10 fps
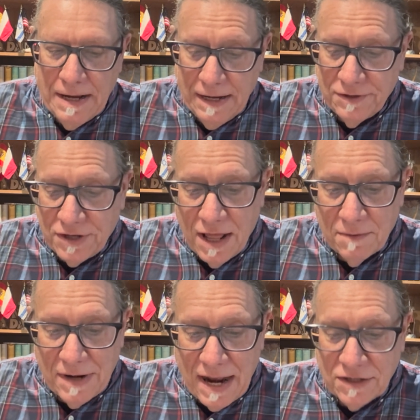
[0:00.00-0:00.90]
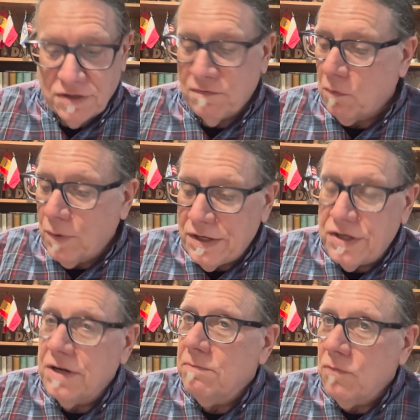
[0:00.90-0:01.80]
And Solomon asks for
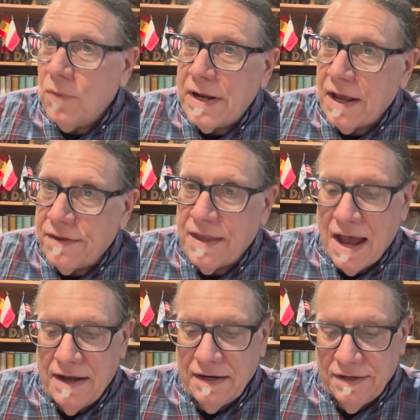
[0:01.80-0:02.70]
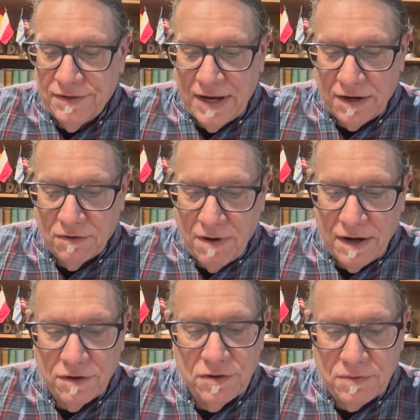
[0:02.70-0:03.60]
wisdom. We get that in 2
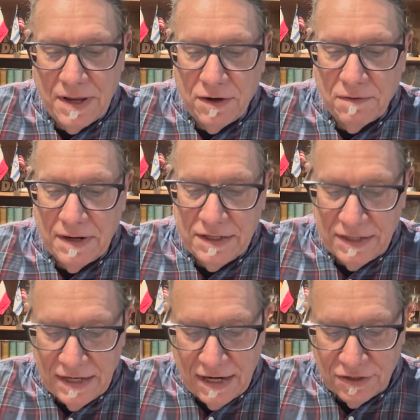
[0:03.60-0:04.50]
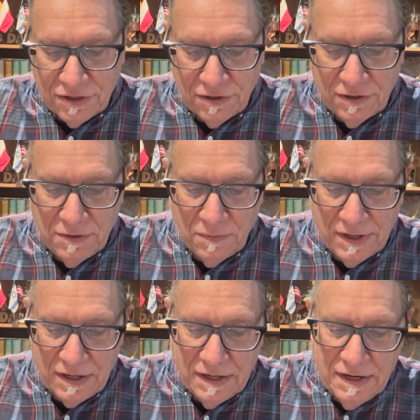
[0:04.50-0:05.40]
Chronicles. We had already seen that story
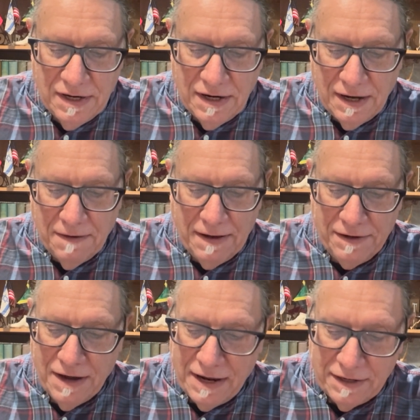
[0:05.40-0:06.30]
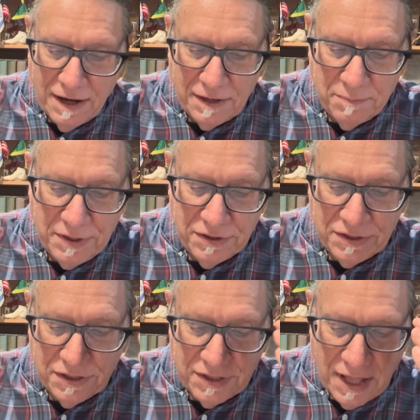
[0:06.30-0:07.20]
where at night God appears
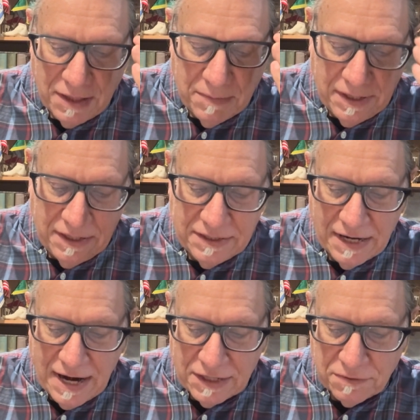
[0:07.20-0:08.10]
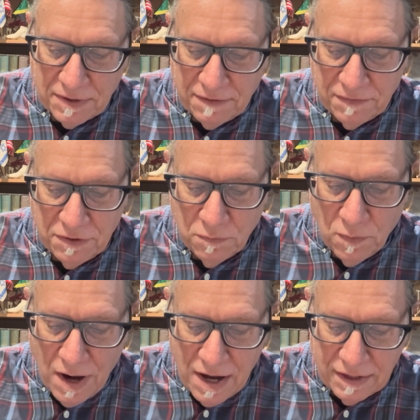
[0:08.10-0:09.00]
to Solomon, and he said, ask whatever you
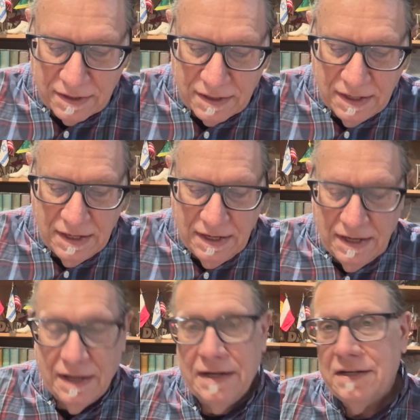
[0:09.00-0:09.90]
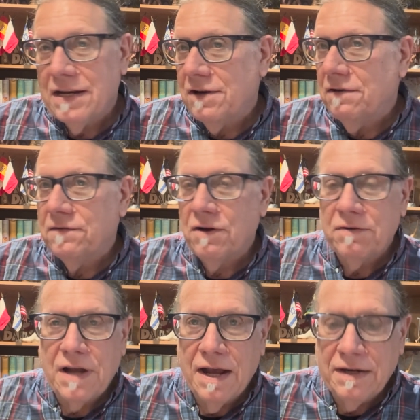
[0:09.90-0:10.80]
want. And he said, you've shown
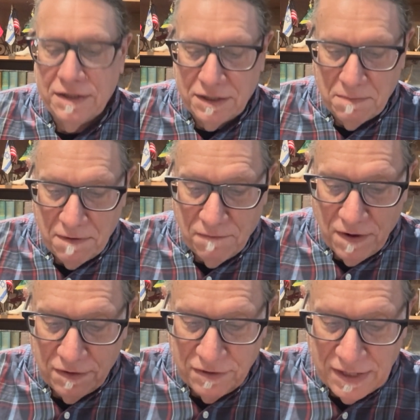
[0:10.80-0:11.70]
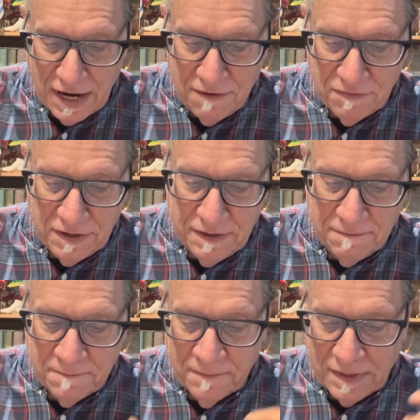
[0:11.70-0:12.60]
kindness to my father David,
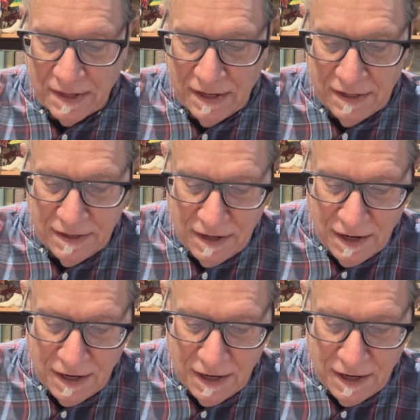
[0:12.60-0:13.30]
and